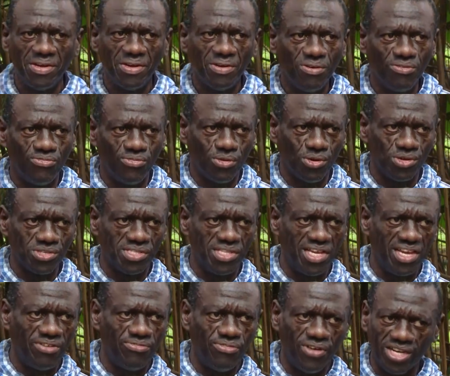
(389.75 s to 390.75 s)
Of course,
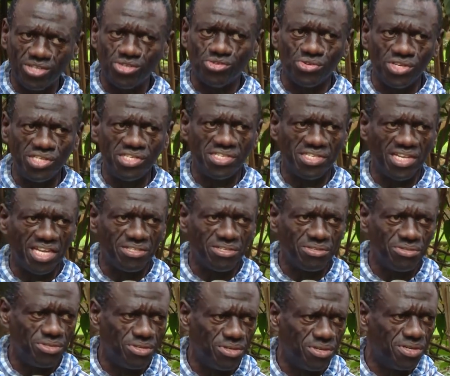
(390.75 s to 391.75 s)
their factories, as
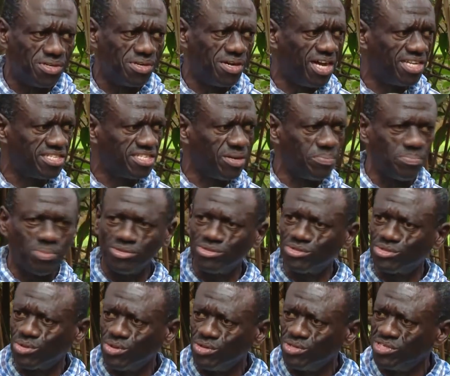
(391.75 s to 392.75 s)
you know, are supposed
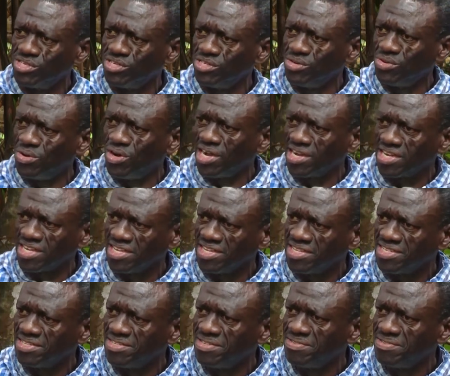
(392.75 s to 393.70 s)
to continue working.